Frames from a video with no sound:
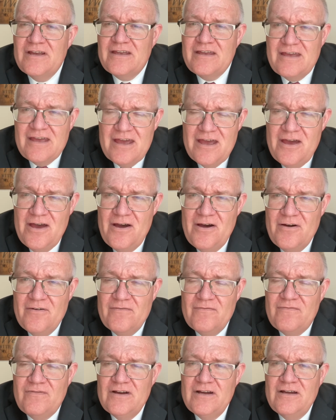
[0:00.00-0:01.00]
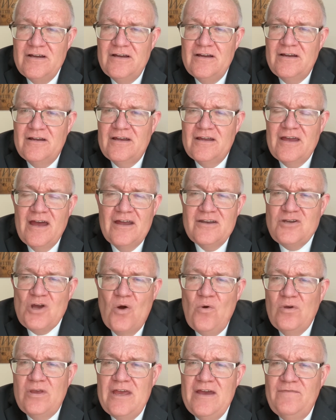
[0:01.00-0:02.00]
Yeah,
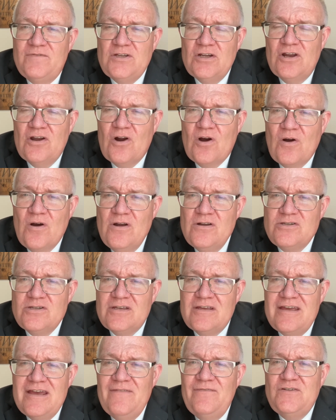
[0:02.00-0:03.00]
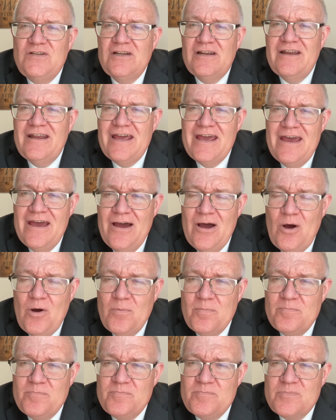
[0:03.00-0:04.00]
don't give till it hurts. Give till it
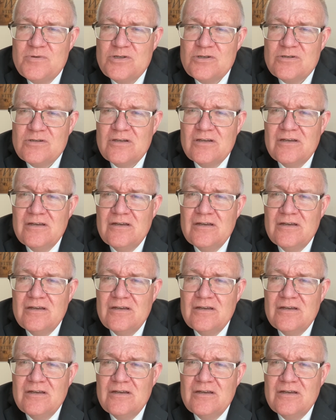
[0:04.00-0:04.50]
helps.